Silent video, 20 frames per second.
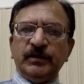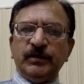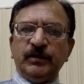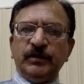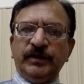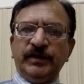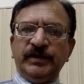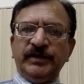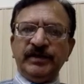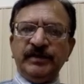
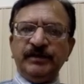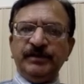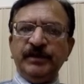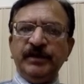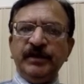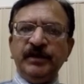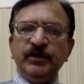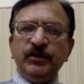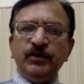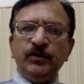For example,
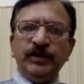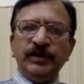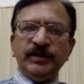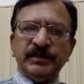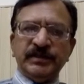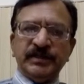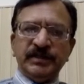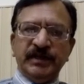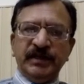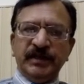in
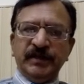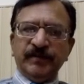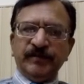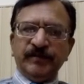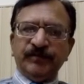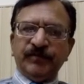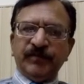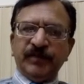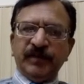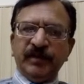USA,
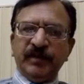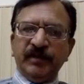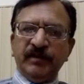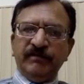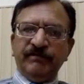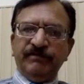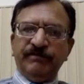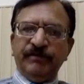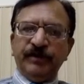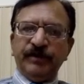
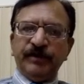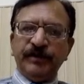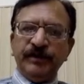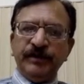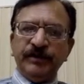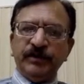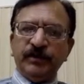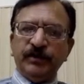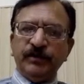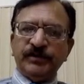
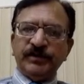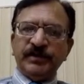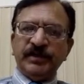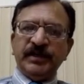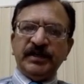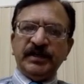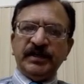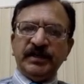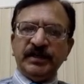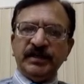
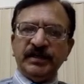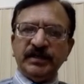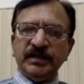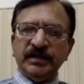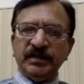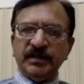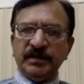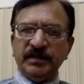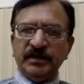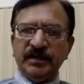40,000
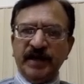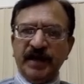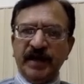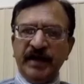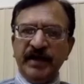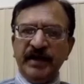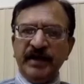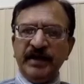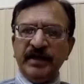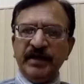
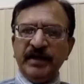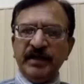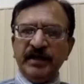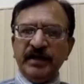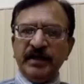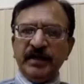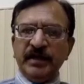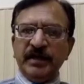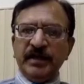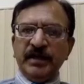die
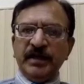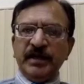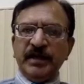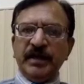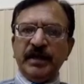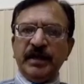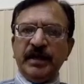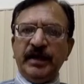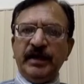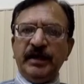
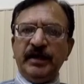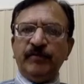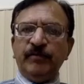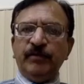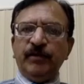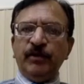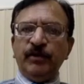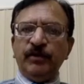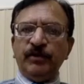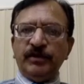and
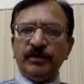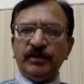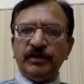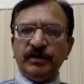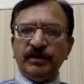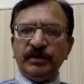about